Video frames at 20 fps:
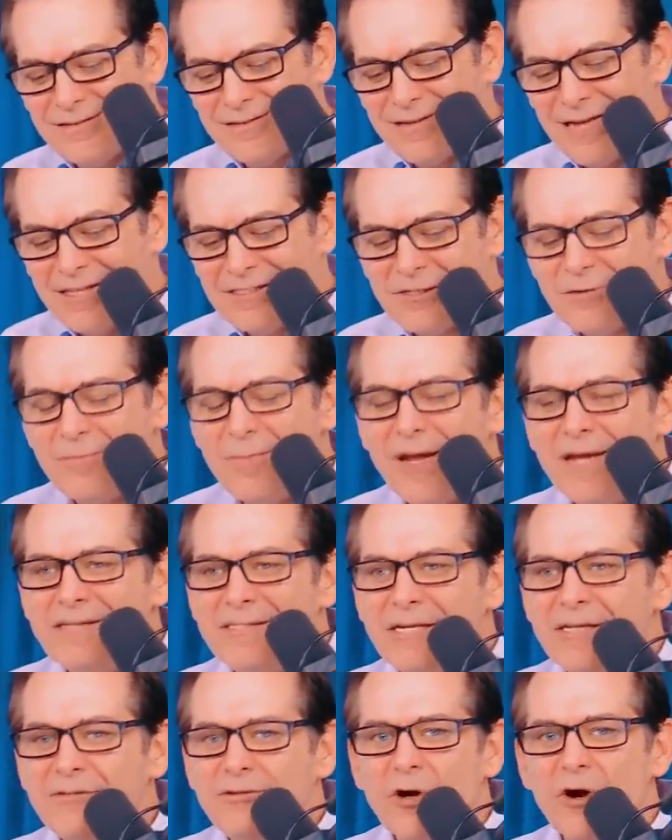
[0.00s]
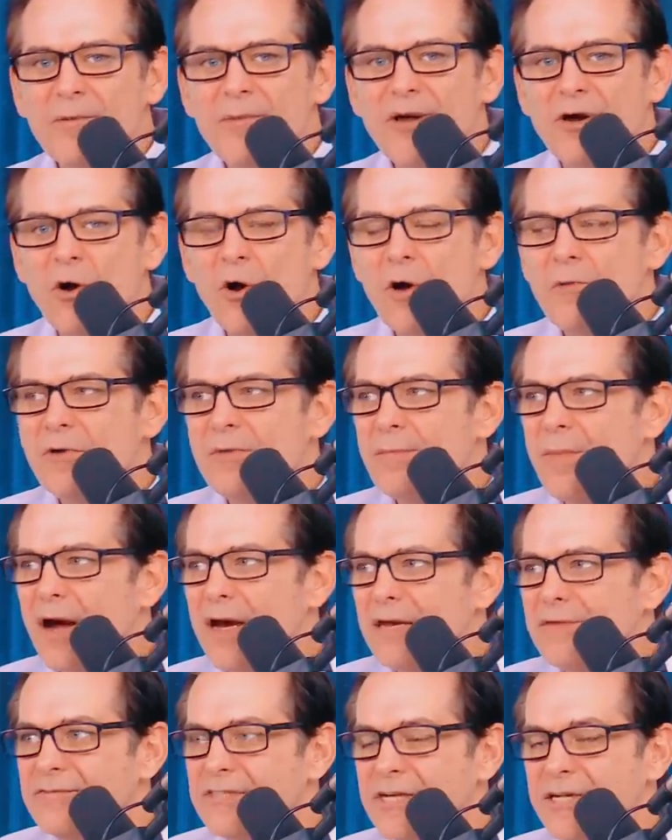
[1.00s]
That's amazing. Jeremy Corbyn
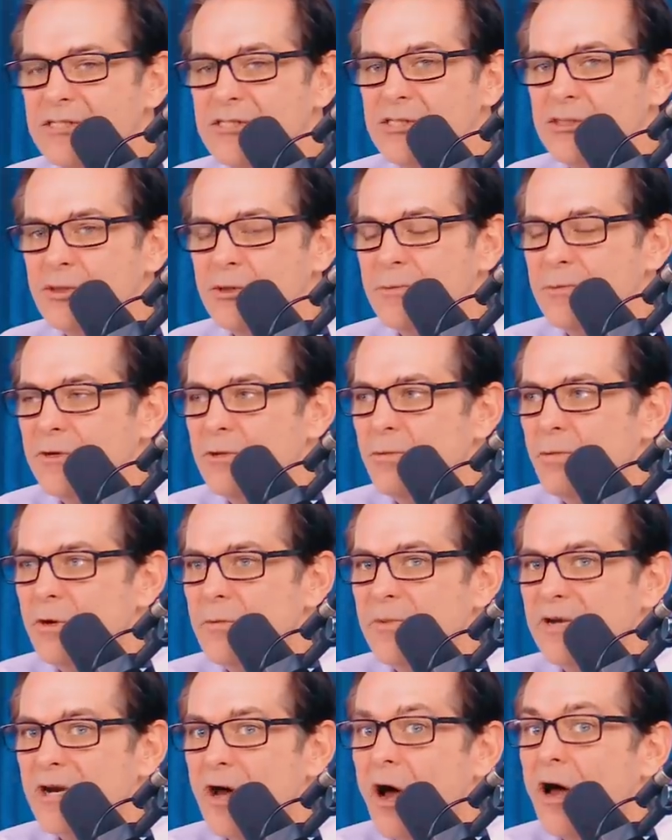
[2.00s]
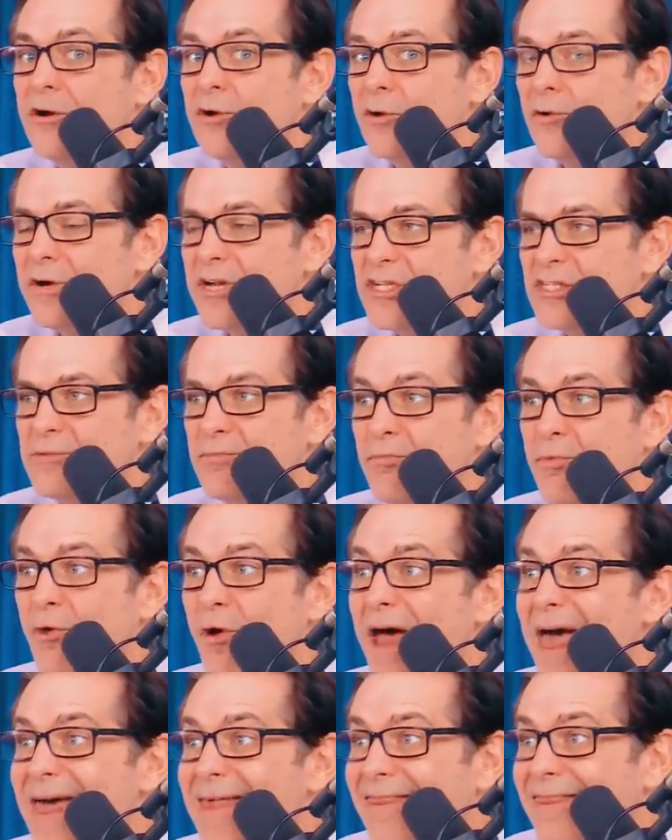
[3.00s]
might have said stupid woman under his
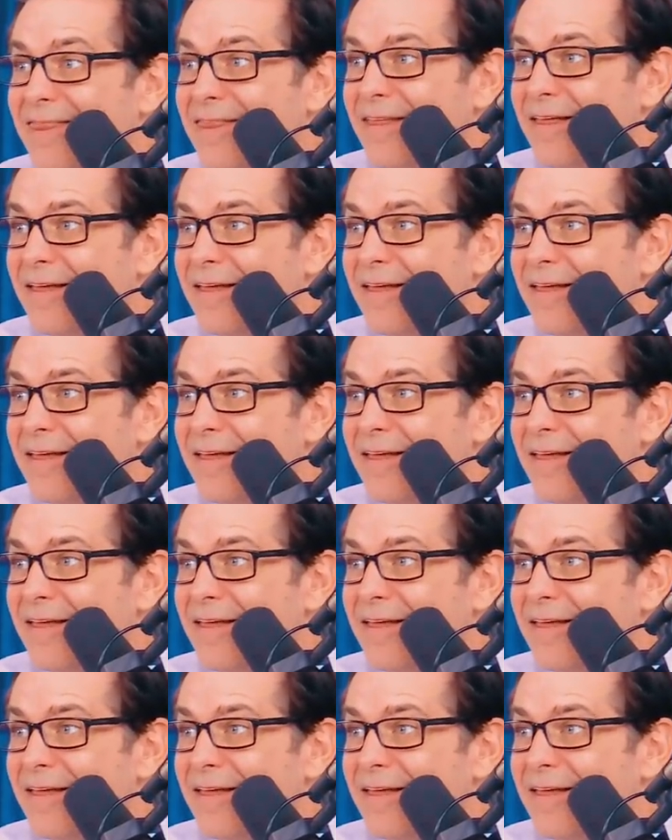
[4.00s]
breath.